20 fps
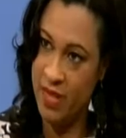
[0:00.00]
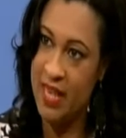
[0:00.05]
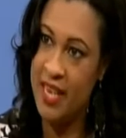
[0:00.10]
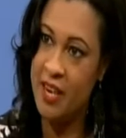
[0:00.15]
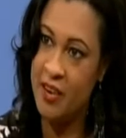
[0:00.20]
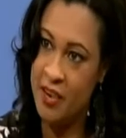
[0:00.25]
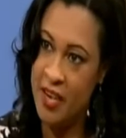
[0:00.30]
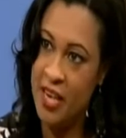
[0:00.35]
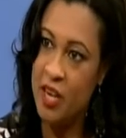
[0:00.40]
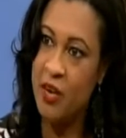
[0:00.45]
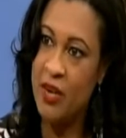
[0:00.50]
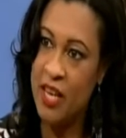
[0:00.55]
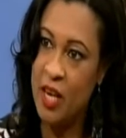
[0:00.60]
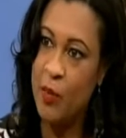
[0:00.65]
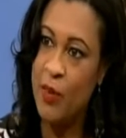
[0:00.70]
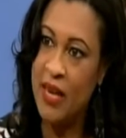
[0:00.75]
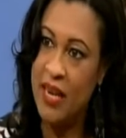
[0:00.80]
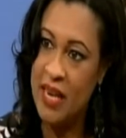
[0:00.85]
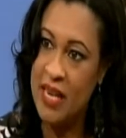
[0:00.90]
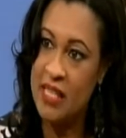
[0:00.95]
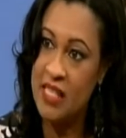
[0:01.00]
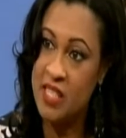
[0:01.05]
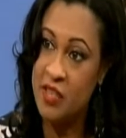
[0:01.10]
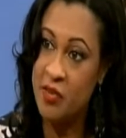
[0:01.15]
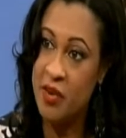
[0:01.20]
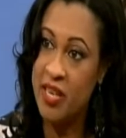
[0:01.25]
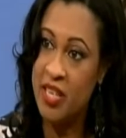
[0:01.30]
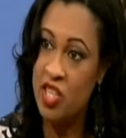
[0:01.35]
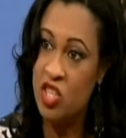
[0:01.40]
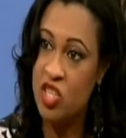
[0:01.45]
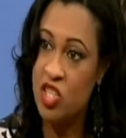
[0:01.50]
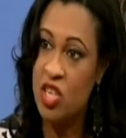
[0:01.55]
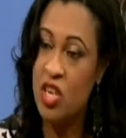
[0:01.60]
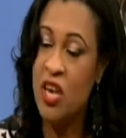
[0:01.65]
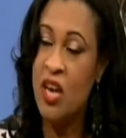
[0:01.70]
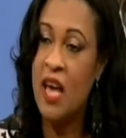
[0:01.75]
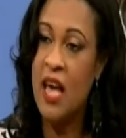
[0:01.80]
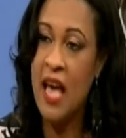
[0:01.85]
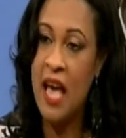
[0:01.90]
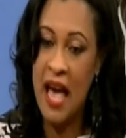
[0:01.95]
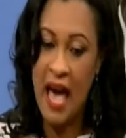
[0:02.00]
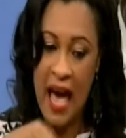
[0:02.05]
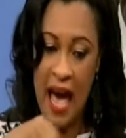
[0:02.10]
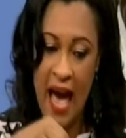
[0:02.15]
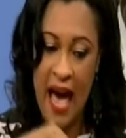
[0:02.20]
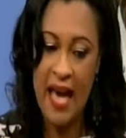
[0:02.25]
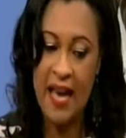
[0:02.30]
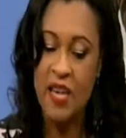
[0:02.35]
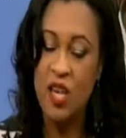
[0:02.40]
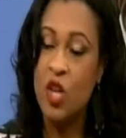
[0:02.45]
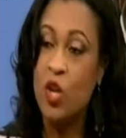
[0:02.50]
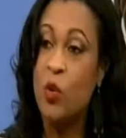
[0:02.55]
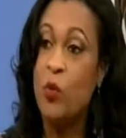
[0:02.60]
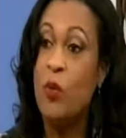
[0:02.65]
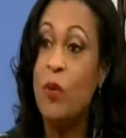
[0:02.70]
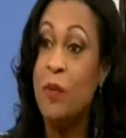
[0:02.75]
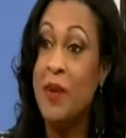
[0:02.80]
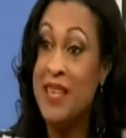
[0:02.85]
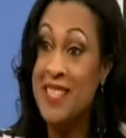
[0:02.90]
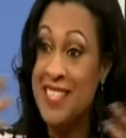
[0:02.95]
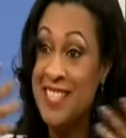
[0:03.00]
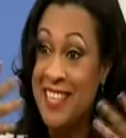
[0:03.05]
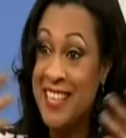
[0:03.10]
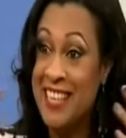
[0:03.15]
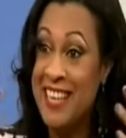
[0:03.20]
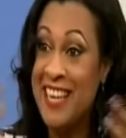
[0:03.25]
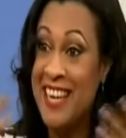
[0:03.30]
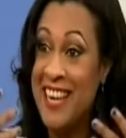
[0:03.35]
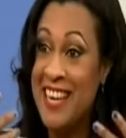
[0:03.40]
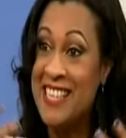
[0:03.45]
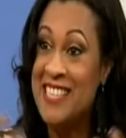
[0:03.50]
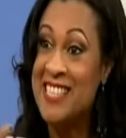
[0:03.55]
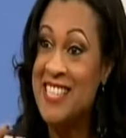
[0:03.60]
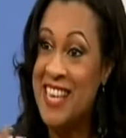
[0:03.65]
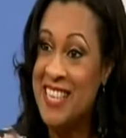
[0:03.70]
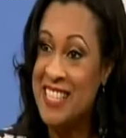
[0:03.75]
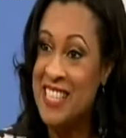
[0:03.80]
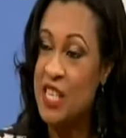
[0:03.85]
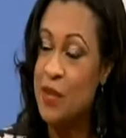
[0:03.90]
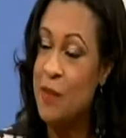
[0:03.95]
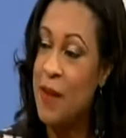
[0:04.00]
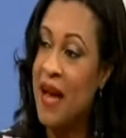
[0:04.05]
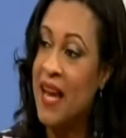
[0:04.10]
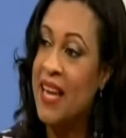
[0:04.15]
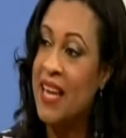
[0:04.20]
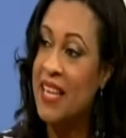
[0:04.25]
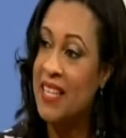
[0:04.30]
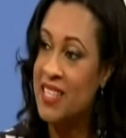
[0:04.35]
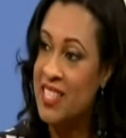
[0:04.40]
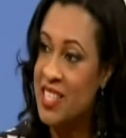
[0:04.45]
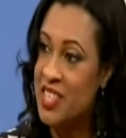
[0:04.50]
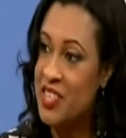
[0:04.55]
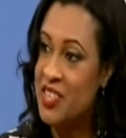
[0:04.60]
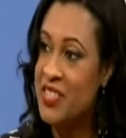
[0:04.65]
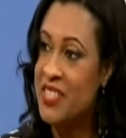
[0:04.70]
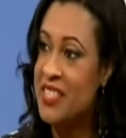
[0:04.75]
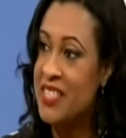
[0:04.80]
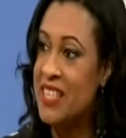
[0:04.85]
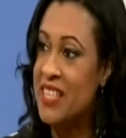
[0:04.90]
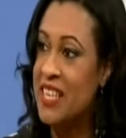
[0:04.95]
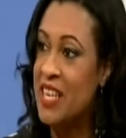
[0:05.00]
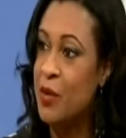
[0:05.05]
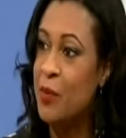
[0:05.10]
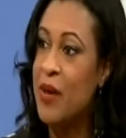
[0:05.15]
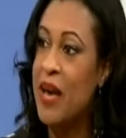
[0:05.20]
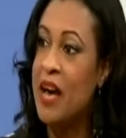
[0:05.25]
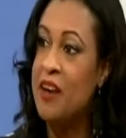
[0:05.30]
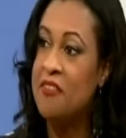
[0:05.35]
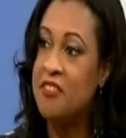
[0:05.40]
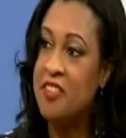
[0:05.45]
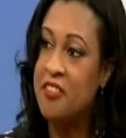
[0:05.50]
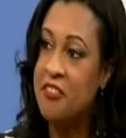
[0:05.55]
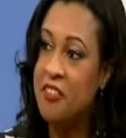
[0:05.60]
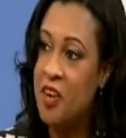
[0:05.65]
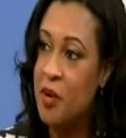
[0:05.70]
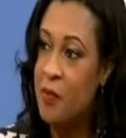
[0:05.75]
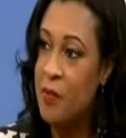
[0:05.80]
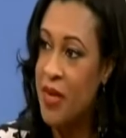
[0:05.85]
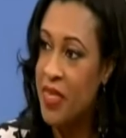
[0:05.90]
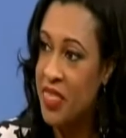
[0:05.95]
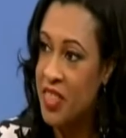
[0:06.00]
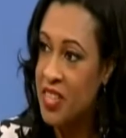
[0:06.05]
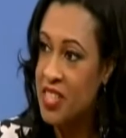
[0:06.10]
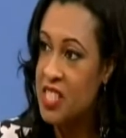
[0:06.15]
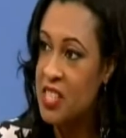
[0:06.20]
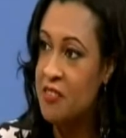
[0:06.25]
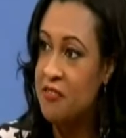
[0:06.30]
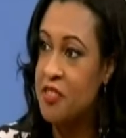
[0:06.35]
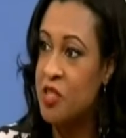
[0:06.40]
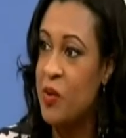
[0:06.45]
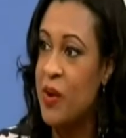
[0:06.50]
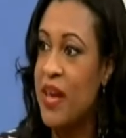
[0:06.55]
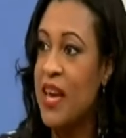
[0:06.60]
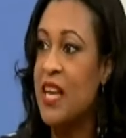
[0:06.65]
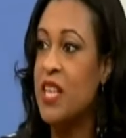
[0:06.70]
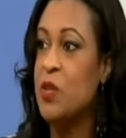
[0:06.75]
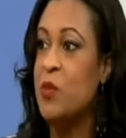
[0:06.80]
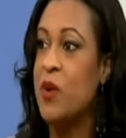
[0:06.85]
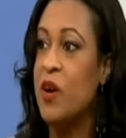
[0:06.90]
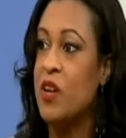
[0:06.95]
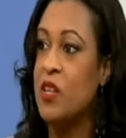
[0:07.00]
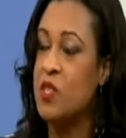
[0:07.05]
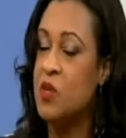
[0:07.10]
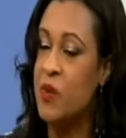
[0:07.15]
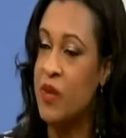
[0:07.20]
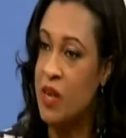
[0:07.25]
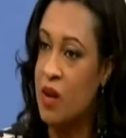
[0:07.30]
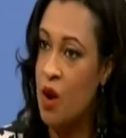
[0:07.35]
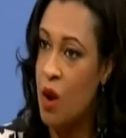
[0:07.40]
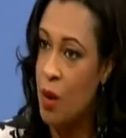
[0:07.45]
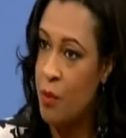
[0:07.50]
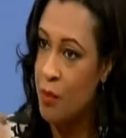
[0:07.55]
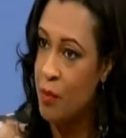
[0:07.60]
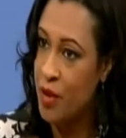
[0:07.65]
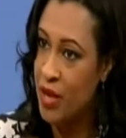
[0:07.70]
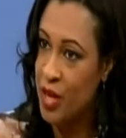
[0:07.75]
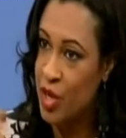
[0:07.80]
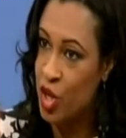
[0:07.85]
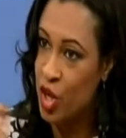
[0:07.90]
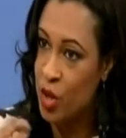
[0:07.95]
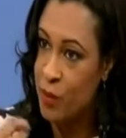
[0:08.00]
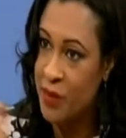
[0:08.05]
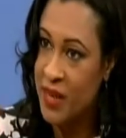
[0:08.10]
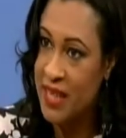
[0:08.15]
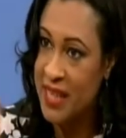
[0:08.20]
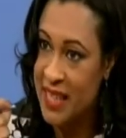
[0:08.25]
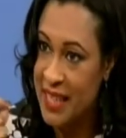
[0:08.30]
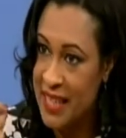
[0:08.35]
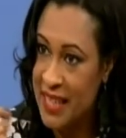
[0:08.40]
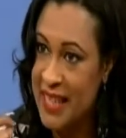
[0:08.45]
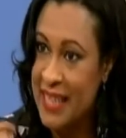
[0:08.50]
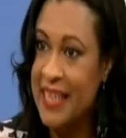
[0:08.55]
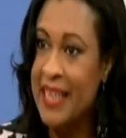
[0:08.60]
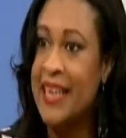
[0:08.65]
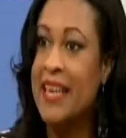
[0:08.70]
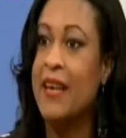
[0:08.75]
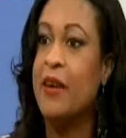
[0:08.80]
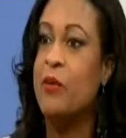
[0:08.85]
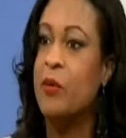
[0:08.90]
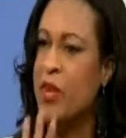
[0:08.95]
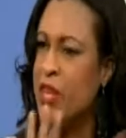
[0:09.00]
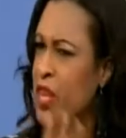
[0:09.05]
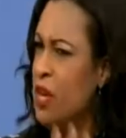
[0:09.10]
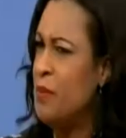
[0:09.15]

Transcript: clear yellow liquid in a syringe, and we basically inject it back into your skin. And we have different methods of doing it. We also incorporate dermal needling. We